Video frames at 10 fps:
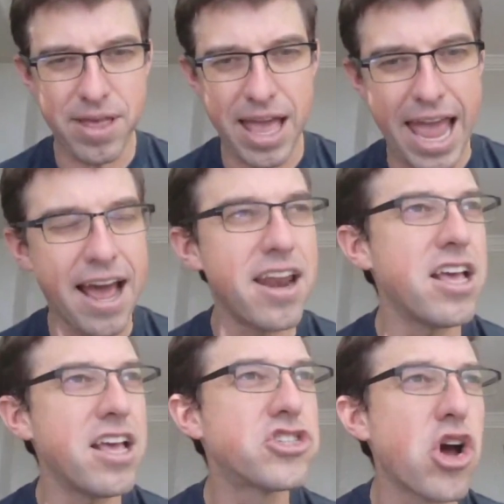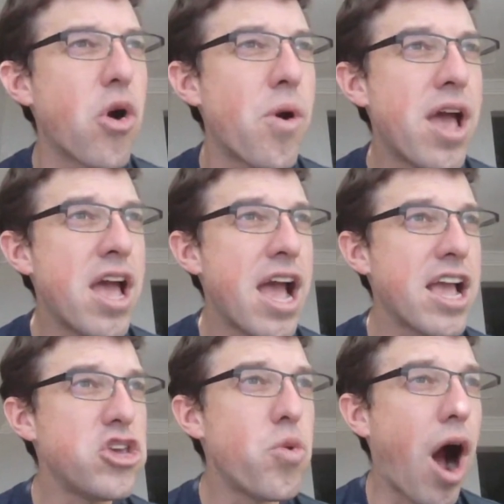And so
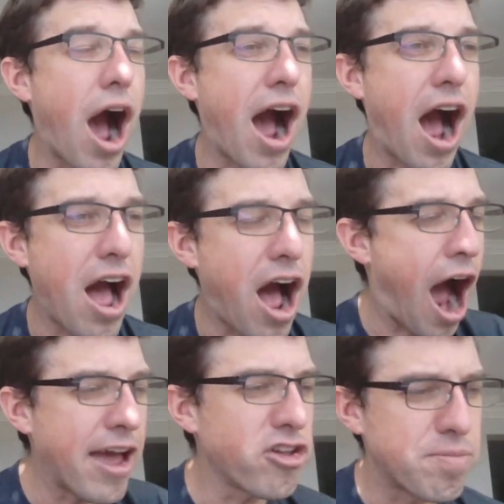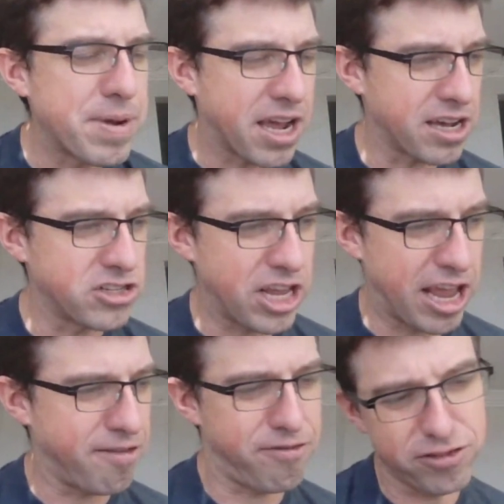you either because
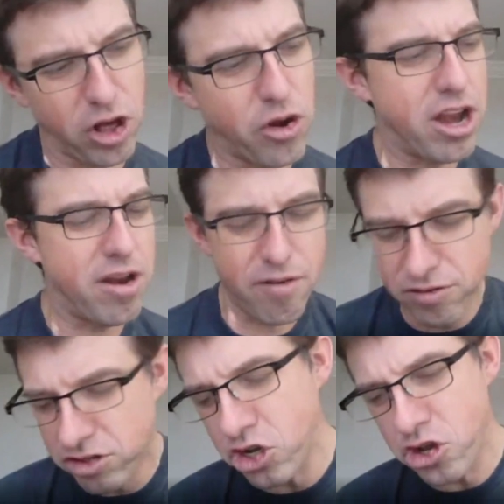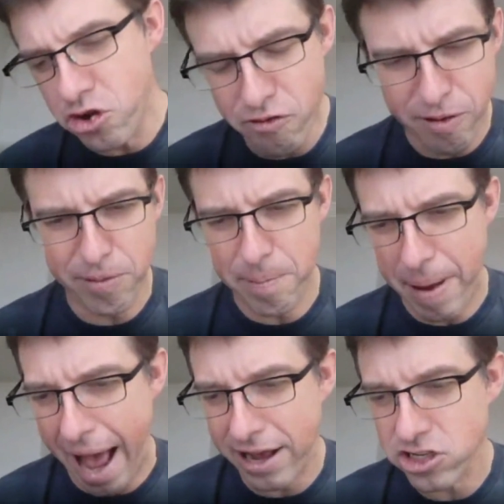it floated to you from the
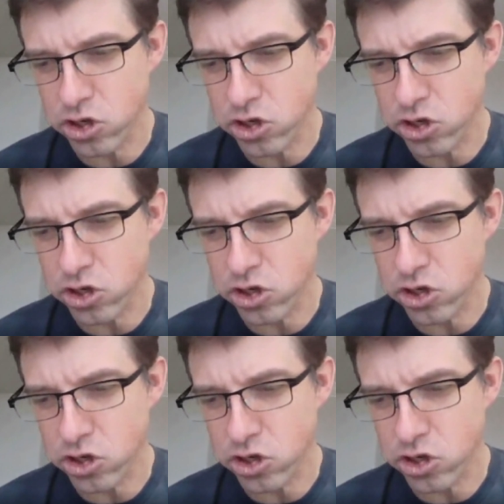past